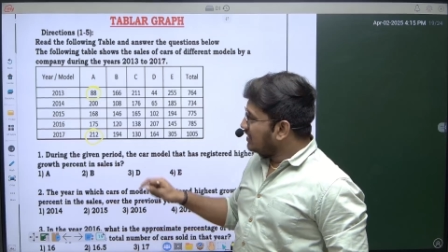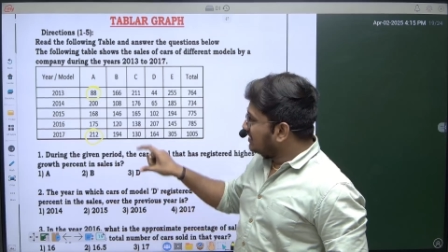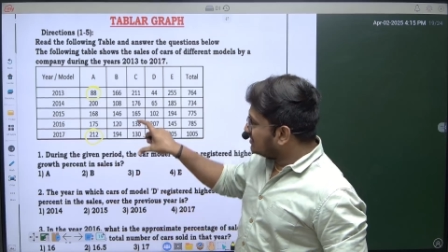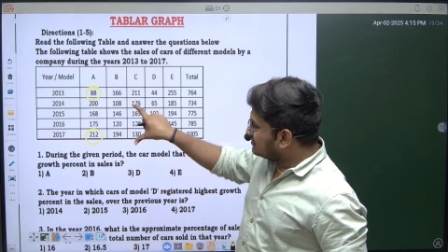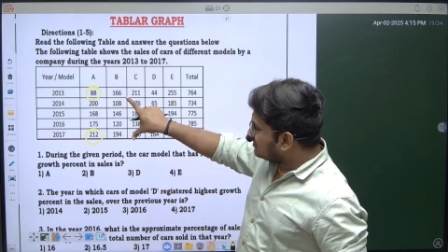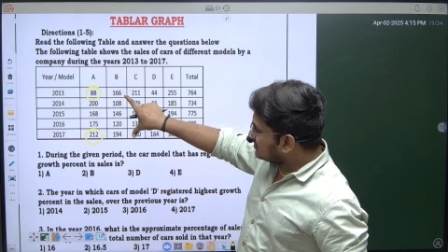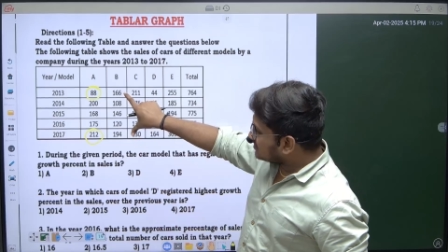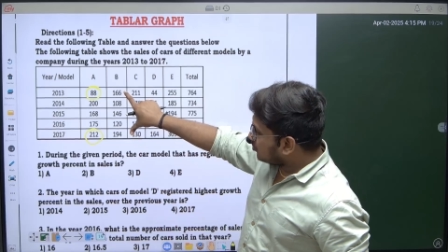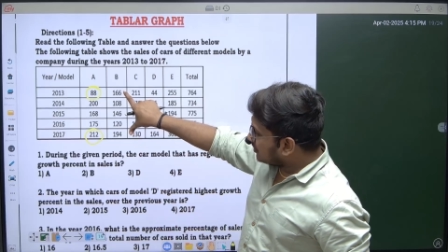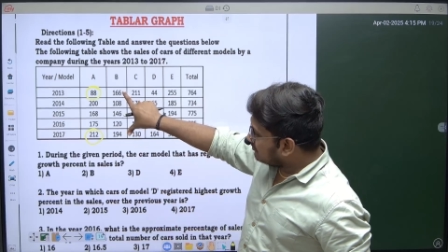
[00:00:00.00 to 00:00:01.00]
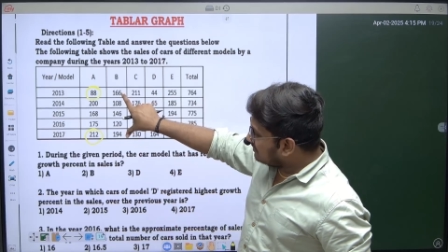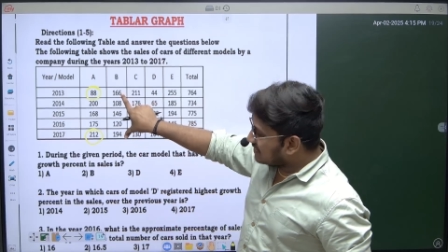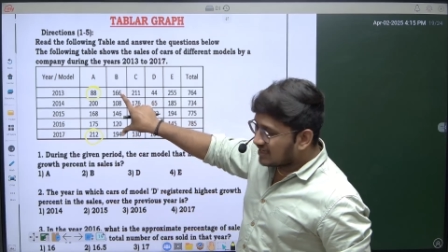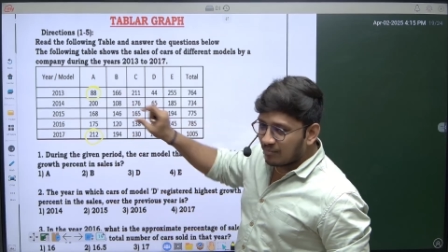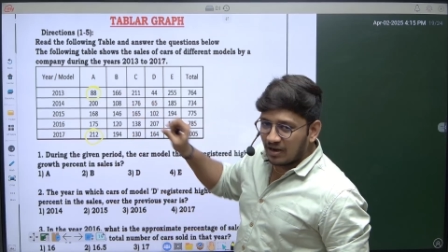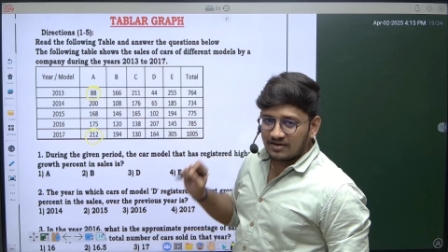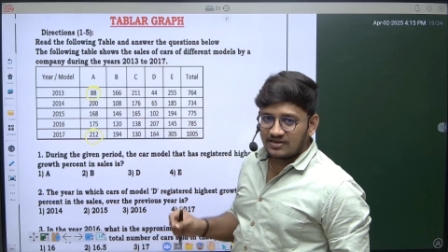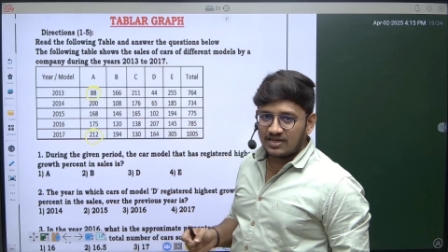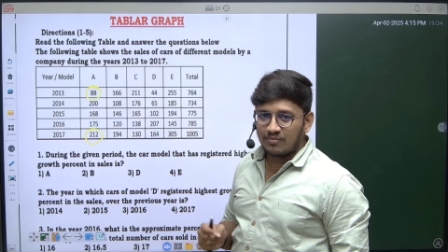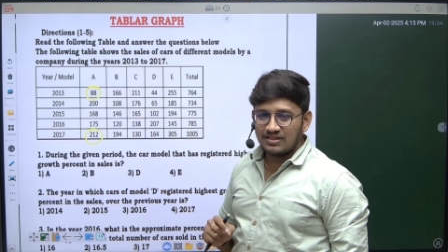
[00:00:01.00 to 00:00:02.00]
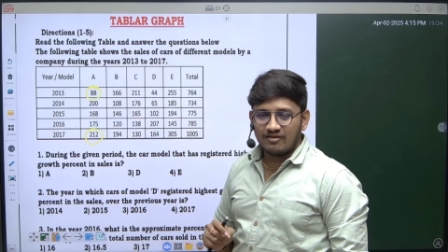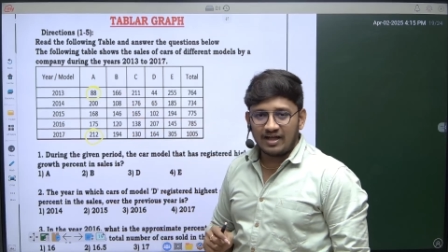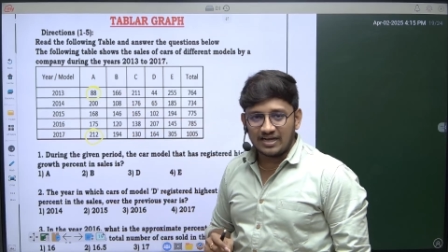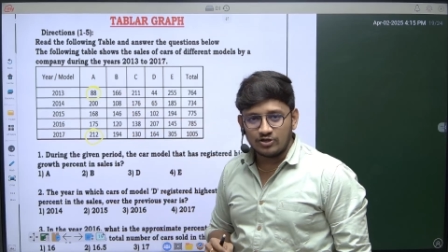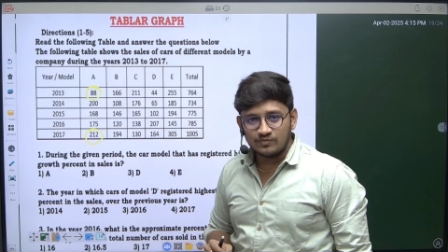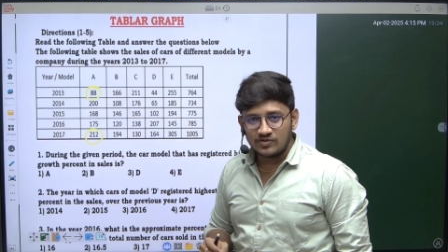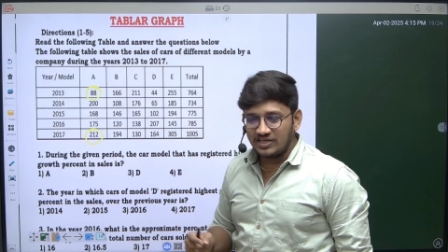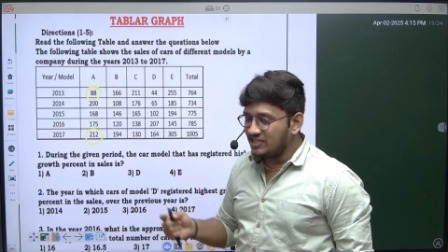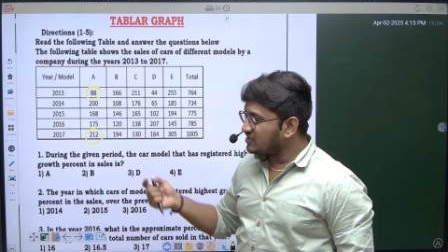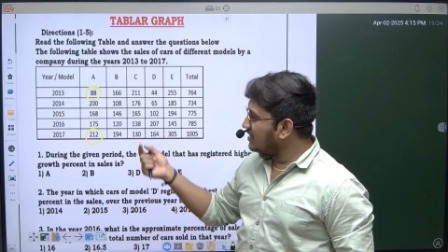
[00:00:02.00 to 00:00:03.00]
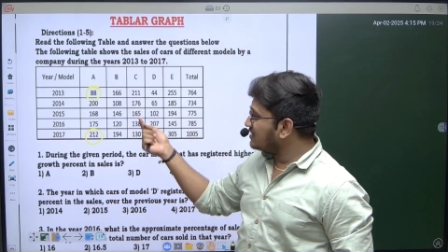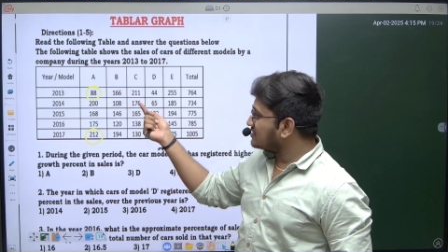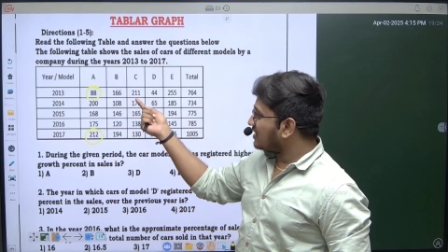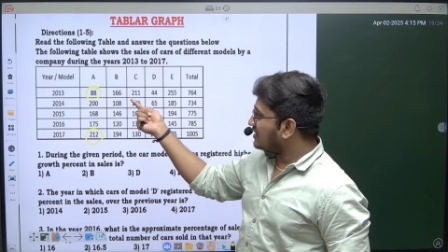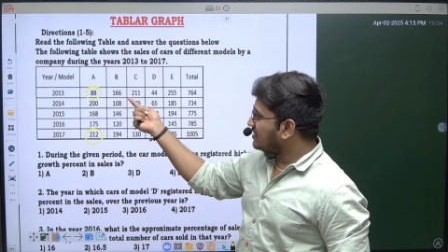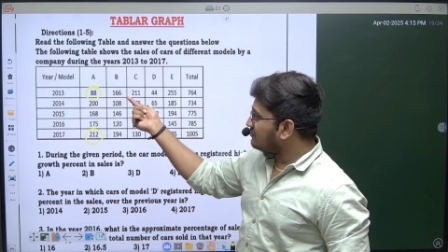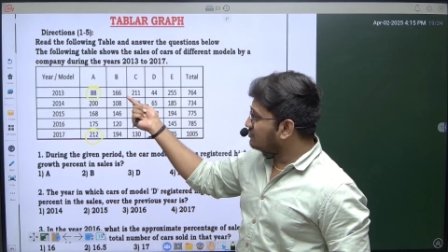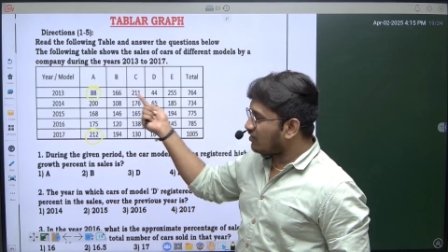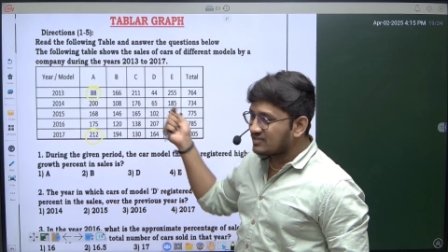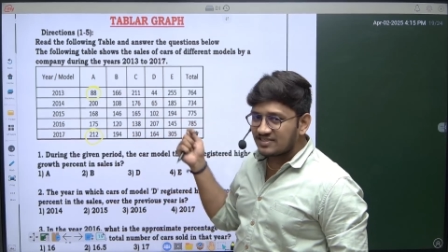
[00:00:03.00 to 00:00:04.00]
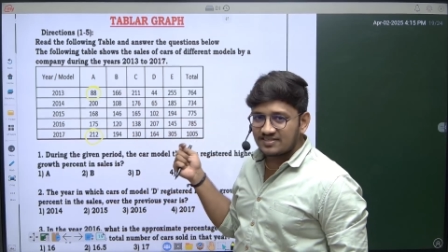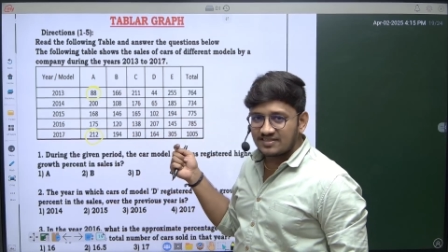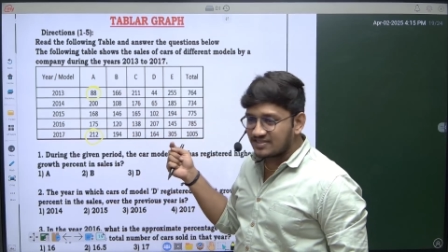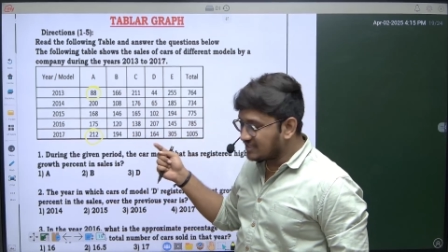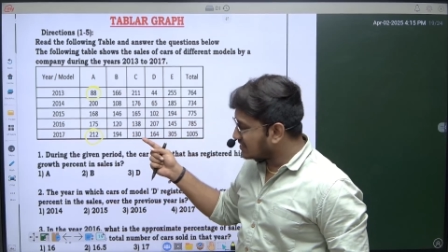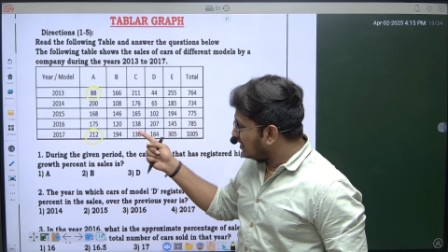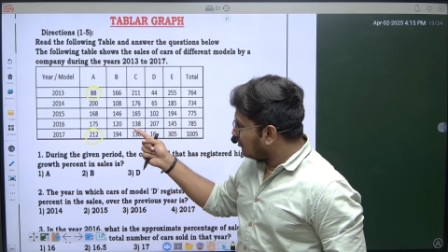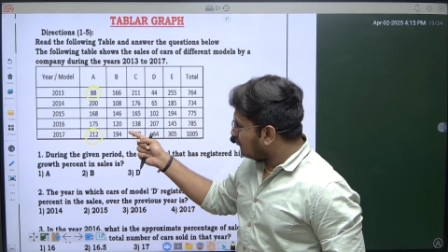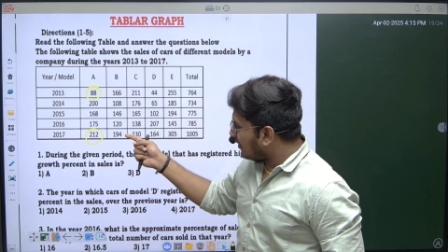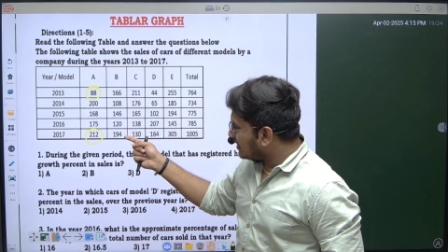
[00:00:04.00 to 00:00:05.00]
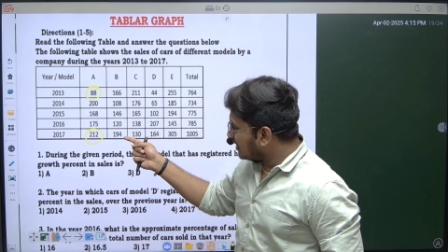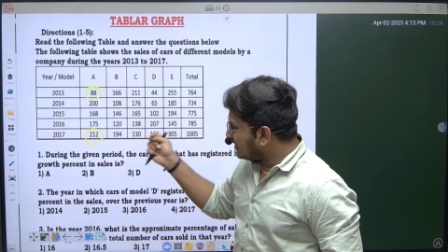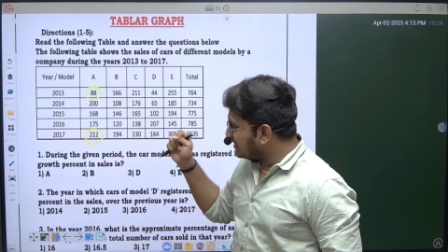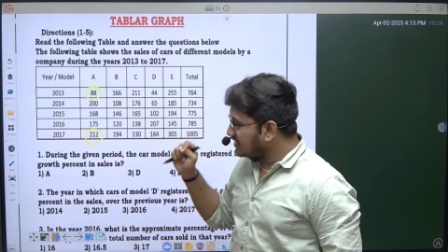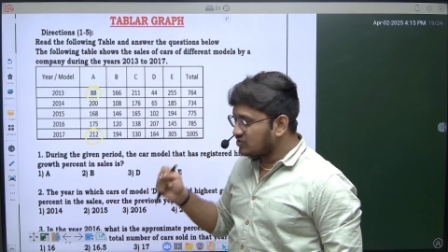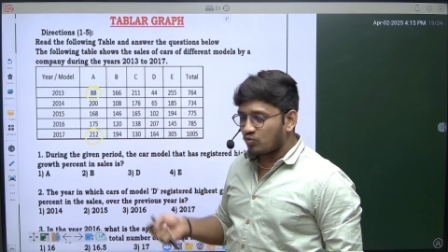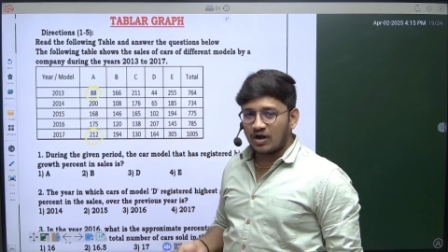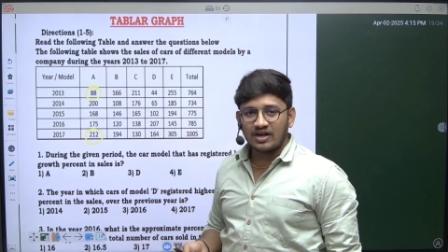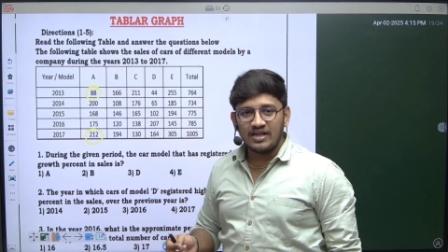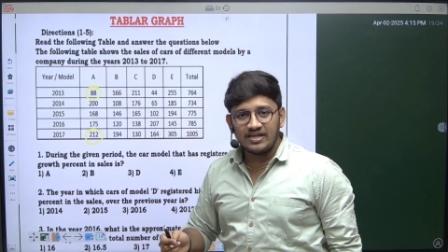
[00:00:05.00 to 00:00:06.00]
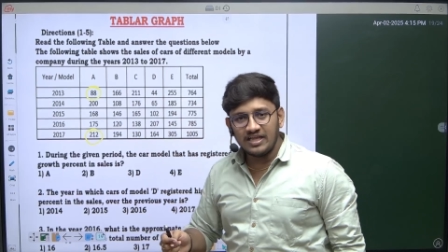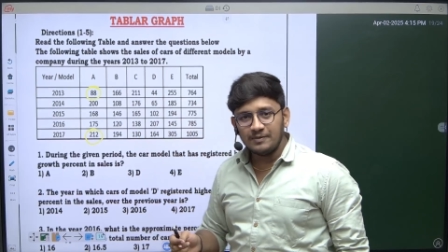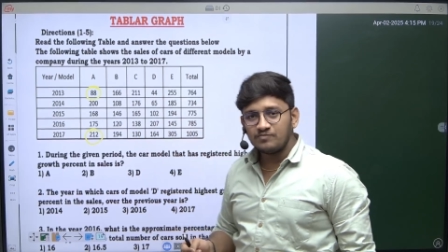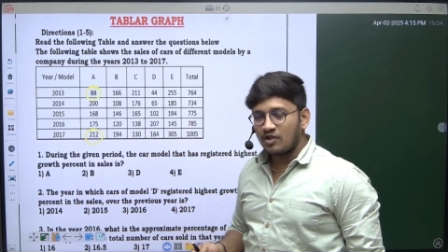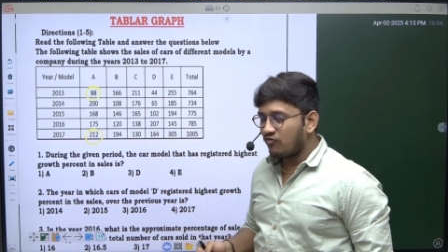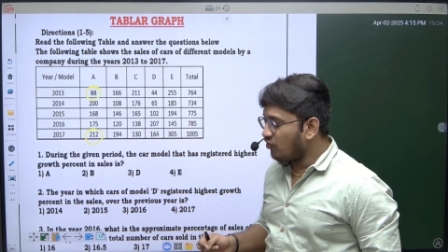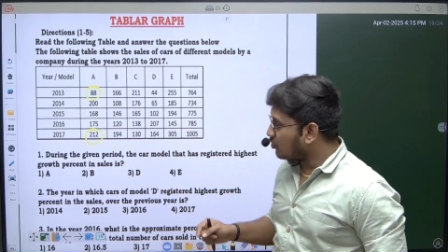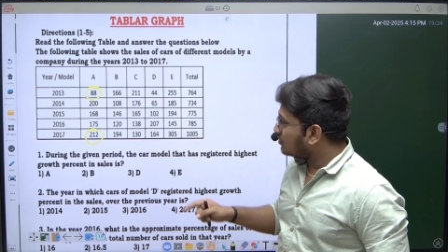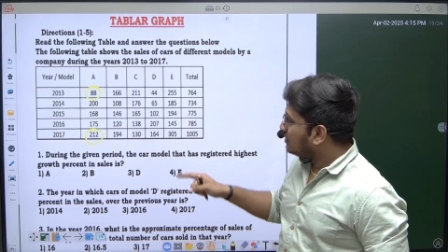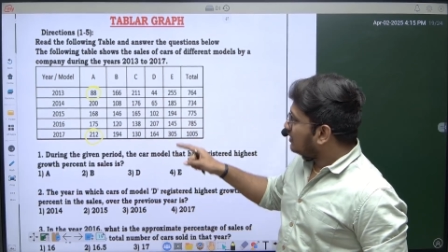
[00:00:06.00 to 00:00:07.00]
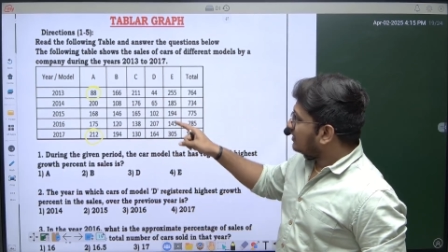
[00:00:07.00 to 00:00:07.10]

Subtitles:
It is just not even a double the value. Initially it started with 166, finally it is 194.